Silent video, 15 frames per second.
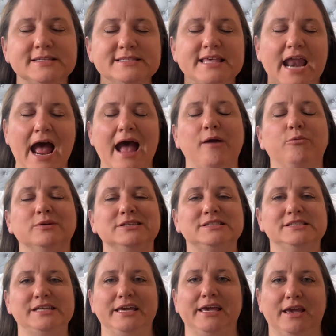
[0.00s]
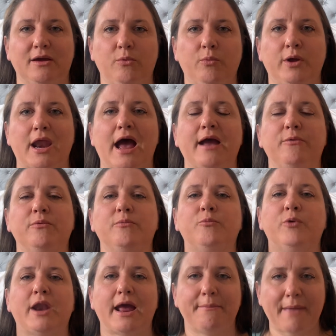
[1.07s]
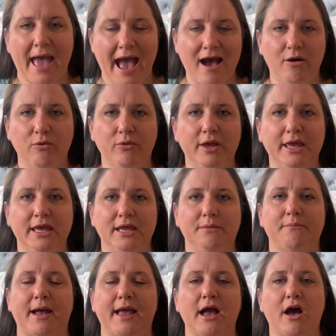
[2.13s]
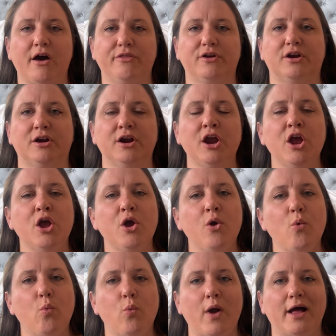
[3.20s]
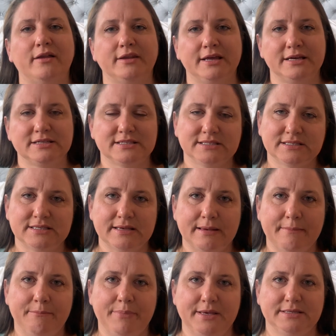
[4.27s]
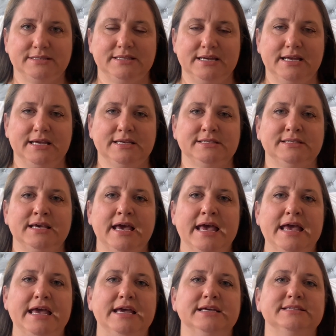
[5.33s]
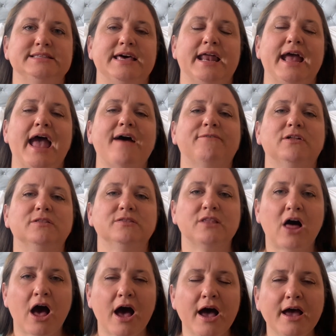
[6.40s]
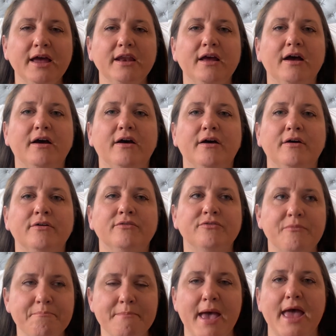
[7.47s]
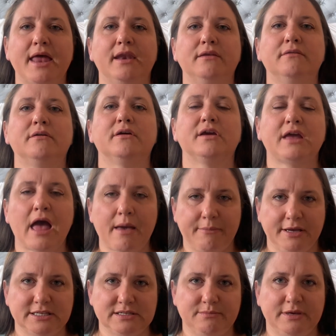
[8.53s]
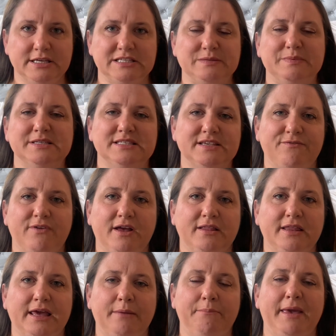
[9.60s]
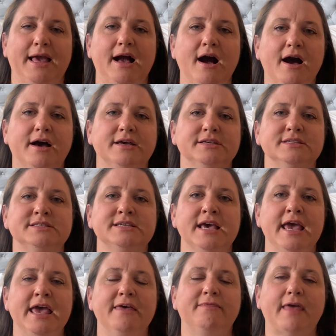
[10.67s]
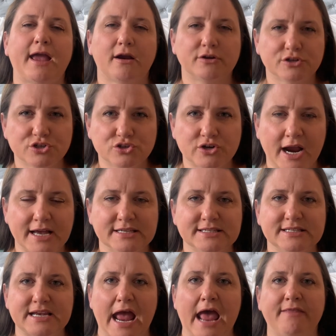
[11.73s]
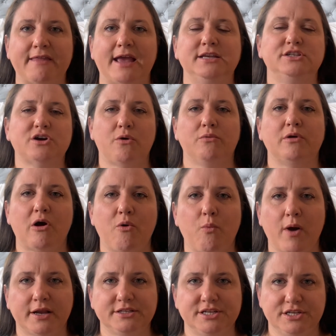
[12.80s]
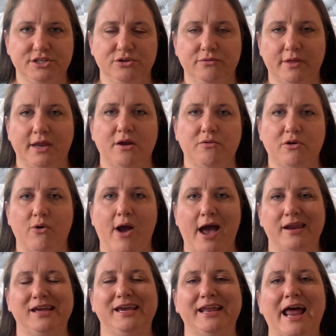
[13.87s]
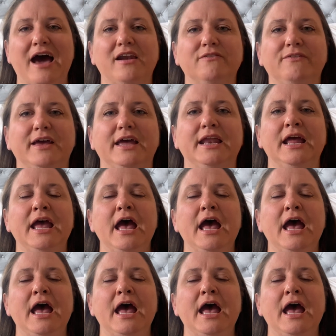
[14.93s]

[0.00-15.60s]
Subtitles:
that I was seeing when I'm out in my other wellness business is that I have a lot of men coming to me specifically because they are stressed and they don't know what to do. They don't know how to get out of it.